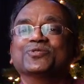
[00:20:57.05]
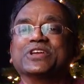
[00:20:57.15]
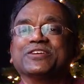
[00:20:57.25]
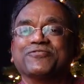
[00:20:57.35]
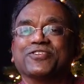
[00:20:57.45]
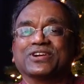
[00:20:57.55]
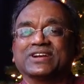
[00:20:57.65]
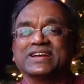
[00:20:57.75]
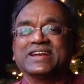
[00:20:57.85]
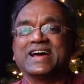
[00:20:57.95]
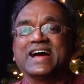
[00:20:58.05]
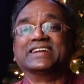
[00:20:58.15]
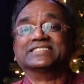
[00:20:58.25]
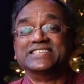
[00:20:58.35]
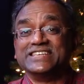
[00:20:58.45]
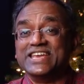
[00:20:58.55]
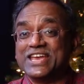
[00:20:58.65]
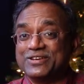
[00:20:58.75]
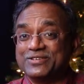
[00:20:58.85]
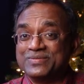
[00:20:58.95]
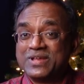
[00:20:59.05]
looking for, and she gave.